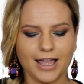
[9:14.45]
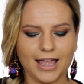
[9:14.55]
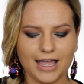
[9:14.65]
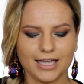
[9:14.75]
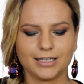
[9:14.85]

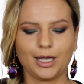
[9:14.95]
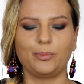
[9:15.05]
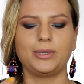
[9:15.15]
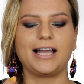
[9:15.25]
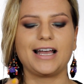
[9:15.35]
and
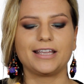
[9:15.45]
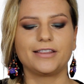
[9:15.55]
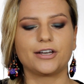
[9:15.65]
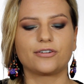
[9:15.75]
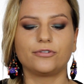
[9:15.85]
apply
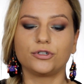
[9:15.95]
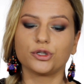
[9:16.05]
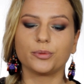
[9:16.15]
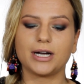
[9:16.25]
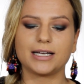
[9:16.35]
their
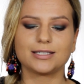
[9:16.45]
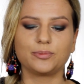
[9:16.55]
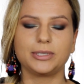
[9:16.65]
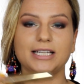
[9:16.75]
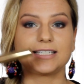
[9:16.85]

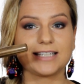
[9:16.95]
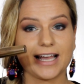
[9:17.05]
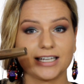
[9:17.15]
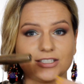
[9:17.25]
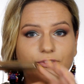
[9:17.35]
Volumize Plus
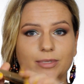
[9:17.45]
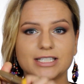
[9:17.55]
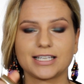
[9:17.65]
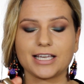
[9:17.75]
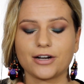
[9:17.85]
Active
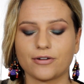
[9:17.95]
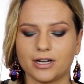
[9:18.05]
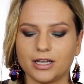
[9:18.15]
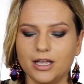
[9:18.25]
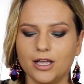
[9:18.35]

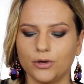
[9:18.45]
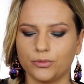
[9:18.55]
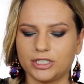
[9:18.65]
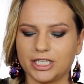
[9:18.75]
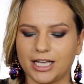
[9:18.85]
Mascara,
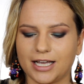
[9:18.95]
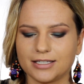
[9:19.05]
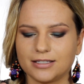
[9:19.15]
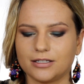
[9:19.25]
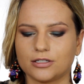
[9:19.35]
which
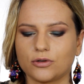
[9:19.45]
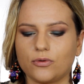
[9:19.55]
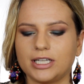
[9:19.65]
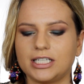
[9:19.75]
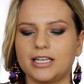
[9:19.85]
has this
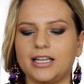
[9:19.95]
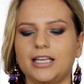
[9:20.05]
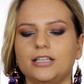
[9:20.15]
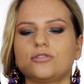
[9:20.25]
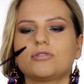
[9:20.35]
quite an
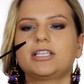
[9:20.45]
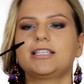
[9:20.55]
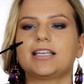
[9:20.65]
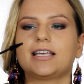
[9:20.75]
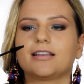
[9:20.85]

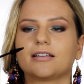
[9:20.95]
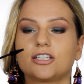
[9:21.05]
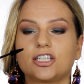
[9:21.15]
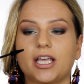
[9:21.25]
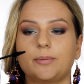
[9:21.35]
interesting
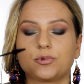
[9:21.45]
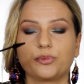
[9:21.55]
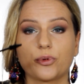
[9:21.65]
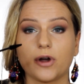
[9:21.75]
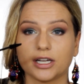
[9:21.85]
shaped
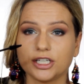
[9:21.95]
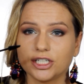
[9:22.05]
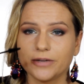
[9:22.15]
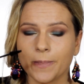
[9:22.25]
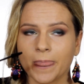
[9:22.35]

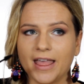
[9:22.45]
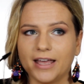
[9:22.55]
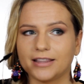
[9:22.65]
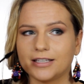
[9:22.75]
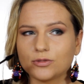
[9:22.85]
brush.
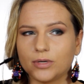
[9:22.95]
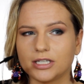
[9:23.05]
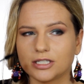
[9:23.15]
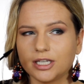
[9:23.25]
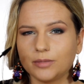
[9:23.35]
This
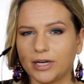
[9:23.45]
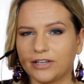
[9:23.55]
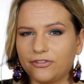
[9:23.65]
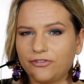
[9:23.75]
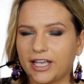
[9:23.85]
one is not
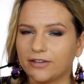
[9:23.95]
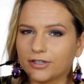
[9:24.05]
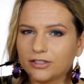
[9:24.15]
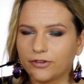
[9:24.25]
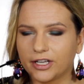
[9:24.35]
my
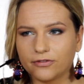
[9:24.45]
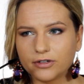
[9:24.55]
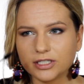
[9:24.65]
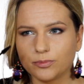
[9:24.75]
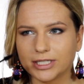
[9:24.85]
favorite
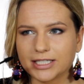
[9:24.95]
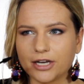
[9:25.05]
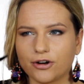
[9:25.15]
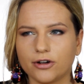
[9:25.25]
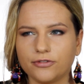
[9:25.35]

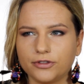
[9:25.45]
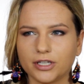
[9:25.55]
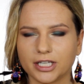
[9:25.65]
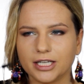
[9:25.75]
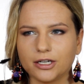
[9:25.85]
mascara of
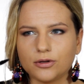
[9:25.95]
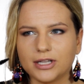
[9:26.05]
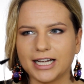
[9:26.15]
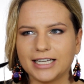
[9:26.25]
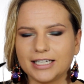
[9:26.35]
the KIKO
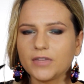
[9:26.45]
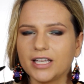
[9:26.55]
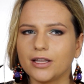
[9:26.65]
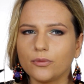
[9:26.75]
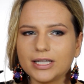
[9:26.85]
line.
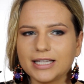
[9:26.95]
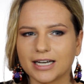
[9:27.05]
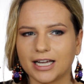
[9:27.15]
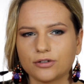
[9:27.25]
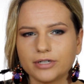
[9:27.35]
The one that
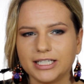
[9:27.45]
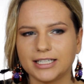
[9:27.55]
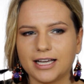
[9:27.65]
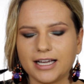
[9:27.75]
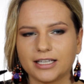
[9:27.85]
I really
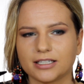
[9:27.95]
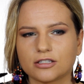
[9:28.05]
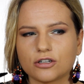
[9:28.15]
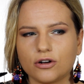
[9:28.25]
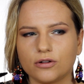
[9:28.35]
like
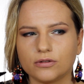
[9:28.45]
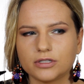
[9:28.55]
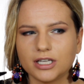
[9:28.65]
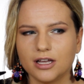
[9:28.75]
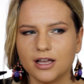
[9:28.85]
is called,